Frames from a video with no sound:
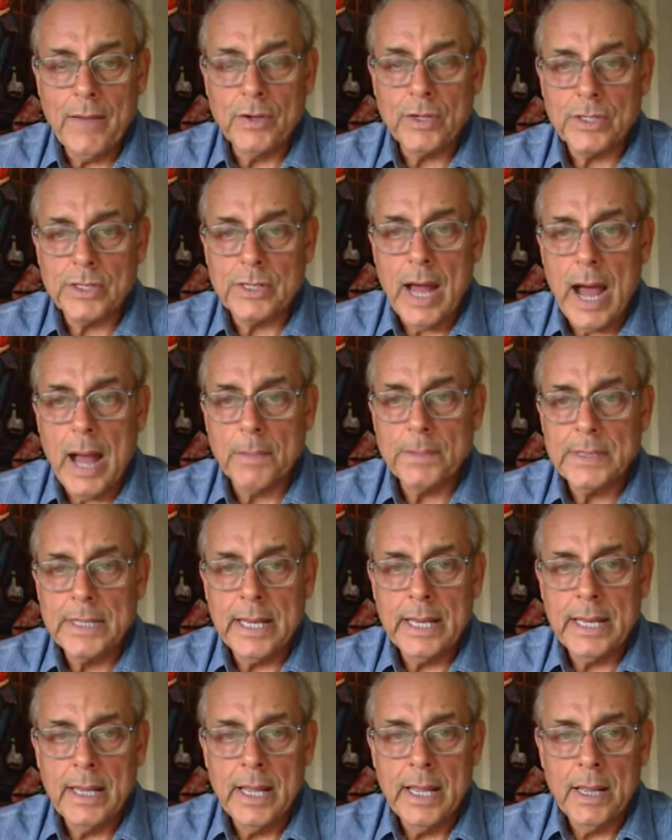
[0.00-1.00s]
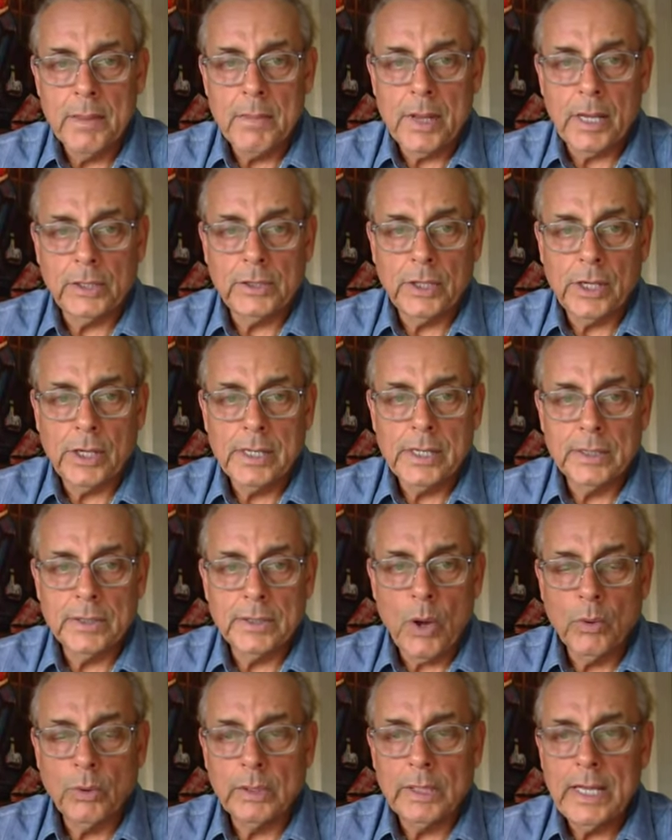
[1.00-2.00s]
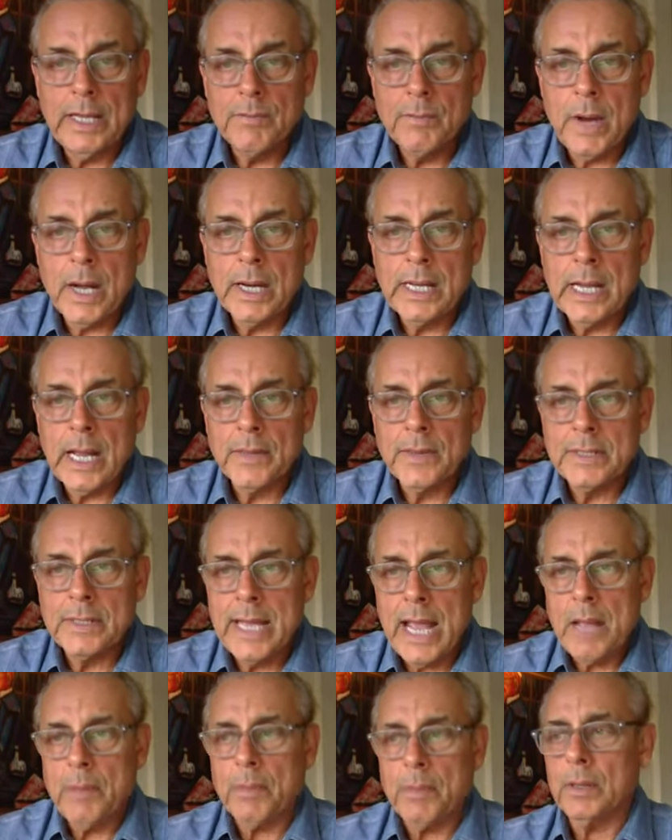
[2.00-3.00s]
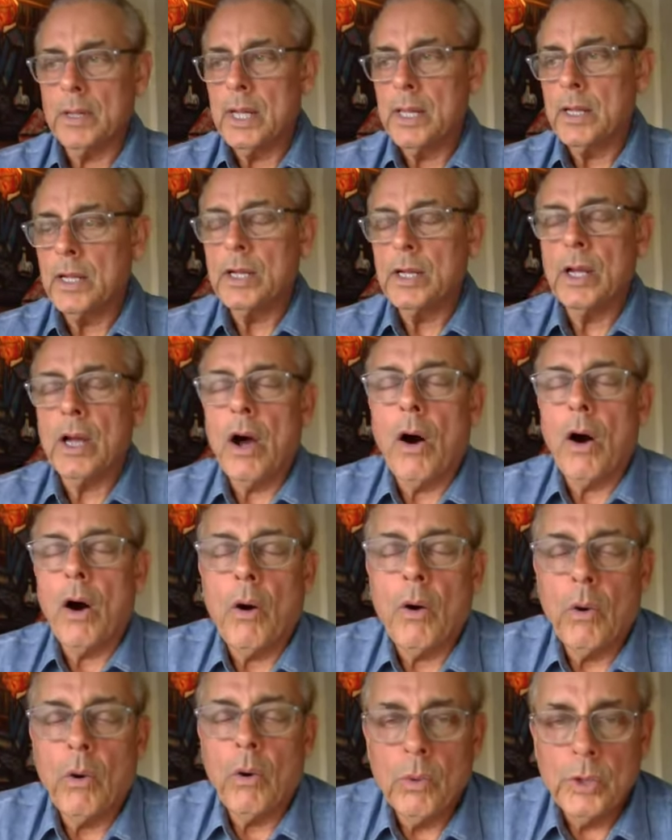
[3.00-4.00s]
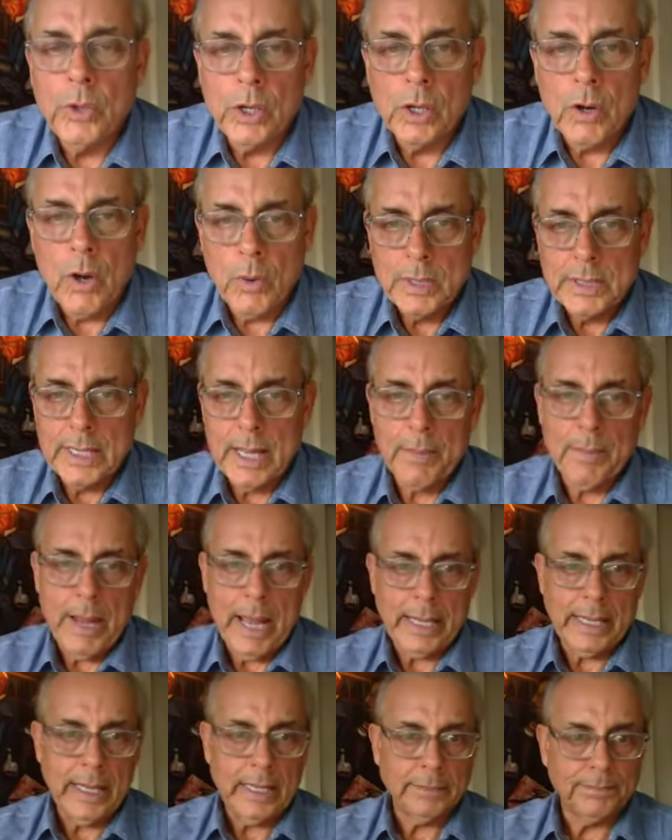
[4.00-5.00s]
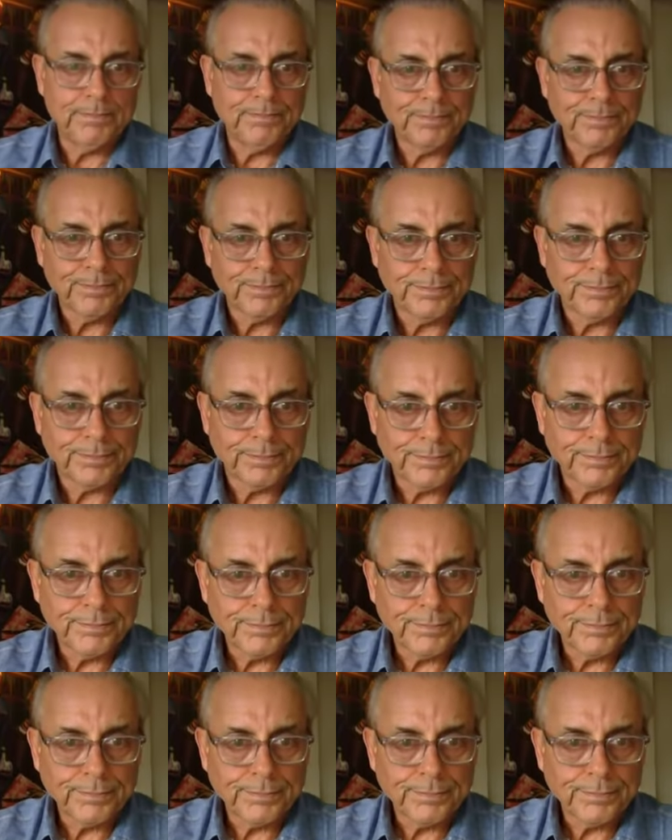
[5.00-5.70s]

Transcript: Make sure you have your stops in. Make sure you don't leave money on the table. You can always get back in.